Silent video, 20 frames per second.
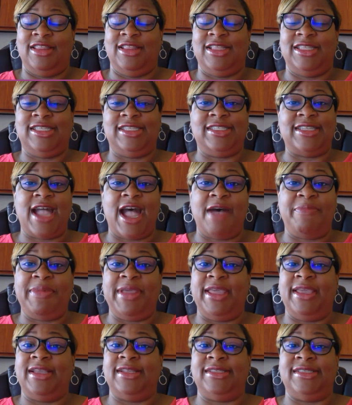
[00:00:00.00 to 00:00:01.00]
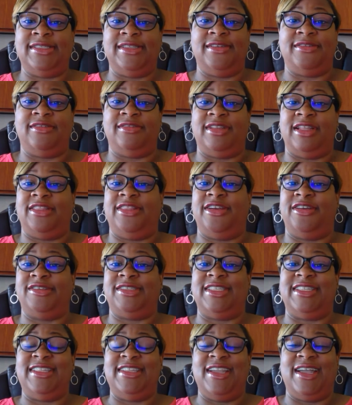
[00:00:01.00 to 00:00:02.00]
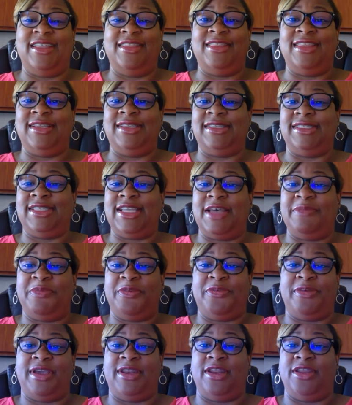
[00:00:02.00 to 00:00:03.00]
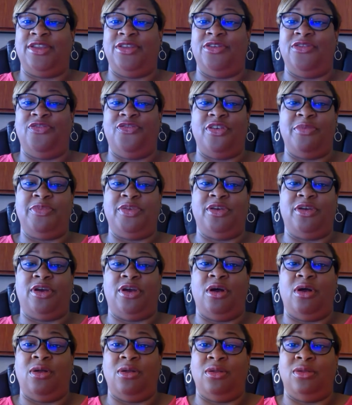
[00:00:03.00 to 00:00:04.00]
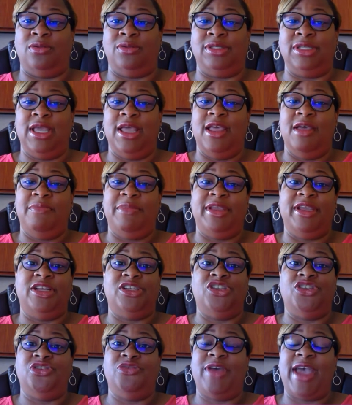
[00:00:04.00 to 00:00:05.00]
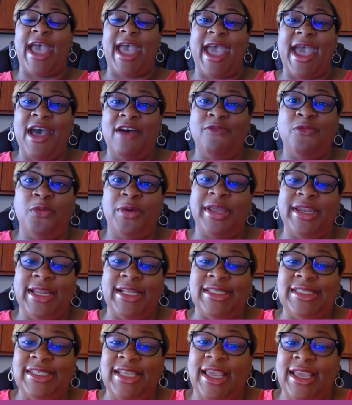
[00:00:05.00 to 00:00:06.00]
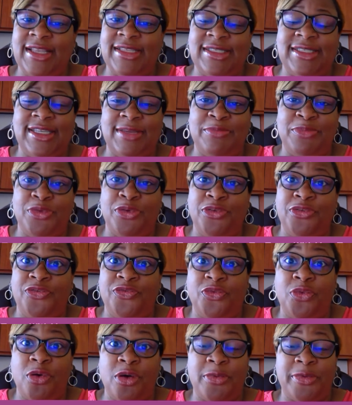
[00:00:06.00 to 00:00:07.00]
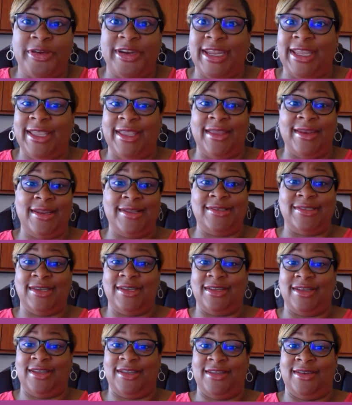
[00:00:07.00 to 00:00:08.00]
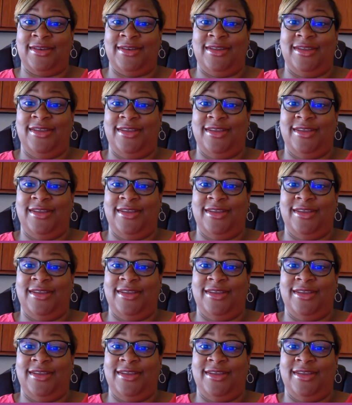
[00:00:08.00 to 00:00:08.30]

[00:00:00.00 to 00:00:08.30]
Stop and consider that there's nothing separating you from your goals because you have what it takes to move forward and get it done.